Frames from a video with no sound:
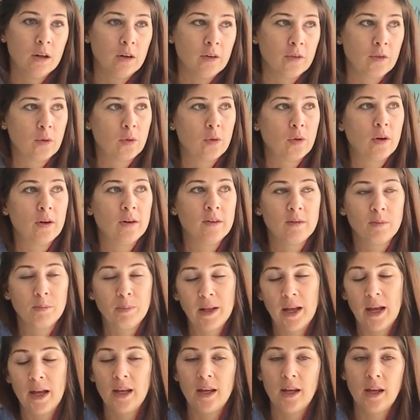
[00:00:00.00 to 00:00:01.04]
Of course,
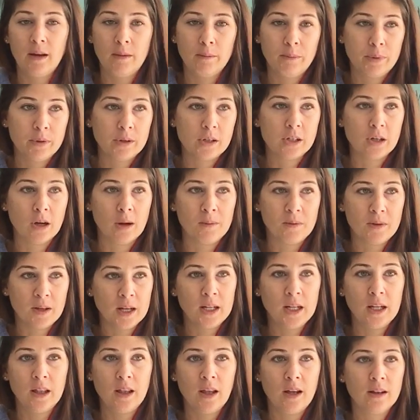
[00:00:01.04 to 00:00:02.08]
planking, push-ups,
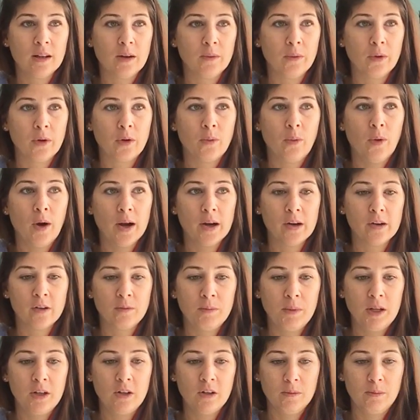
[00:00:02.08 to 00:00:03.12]
anything that
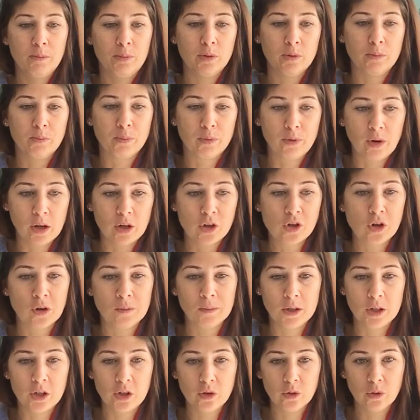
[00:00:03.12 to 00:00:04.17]
requires me to put pressure
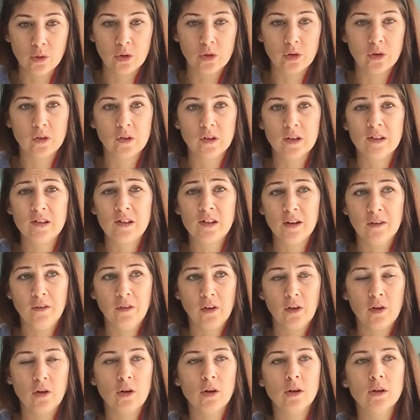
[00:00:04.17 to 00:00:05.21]
on my shoulders is
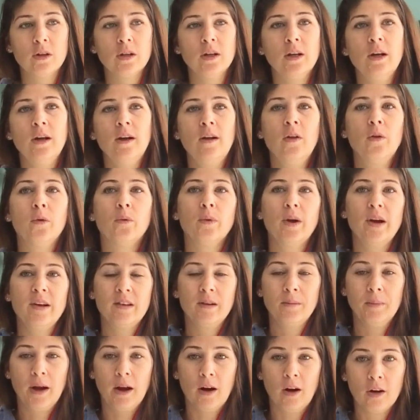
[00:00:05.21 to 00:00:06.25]
difficult.
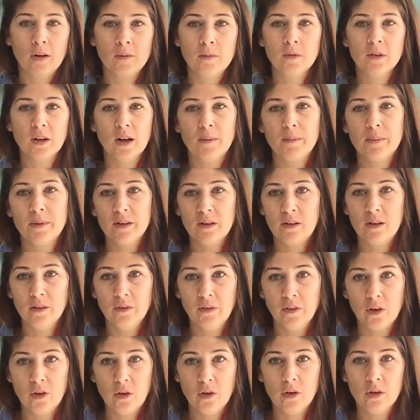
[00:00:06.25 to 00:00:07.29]
Raising my arms up is
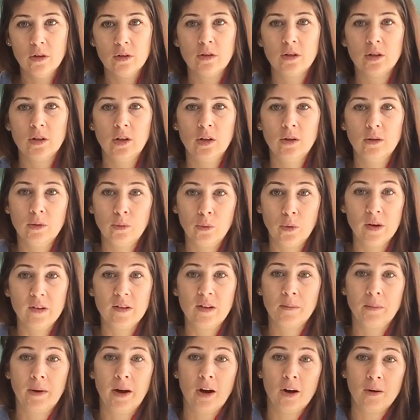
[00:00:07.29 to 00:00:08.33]
difficult.
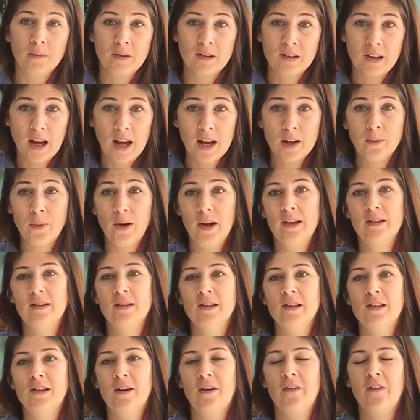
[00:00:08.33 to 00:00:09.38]
Raising my arms sideways
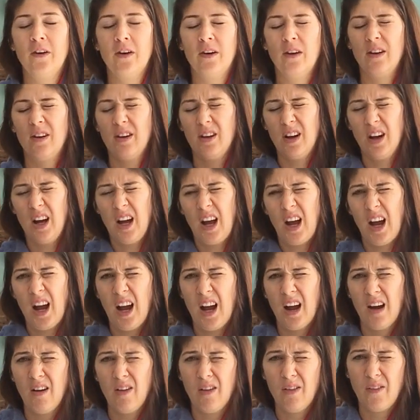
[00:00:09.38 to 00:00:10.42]
is difficult.
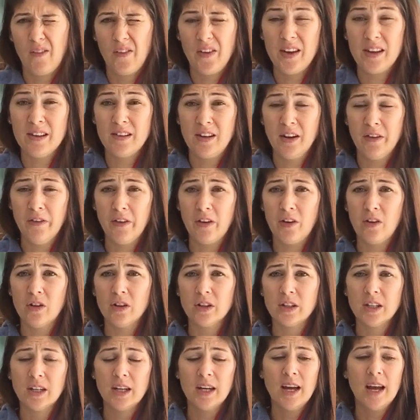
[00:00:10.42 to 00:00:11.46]
Is
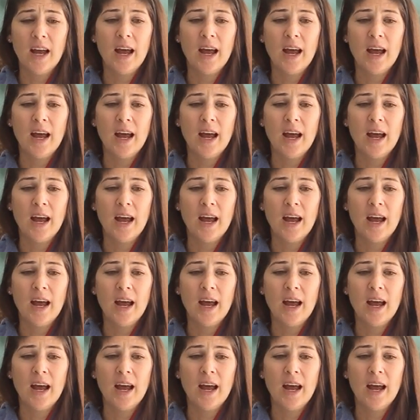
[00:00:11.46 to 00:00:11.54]
difficult.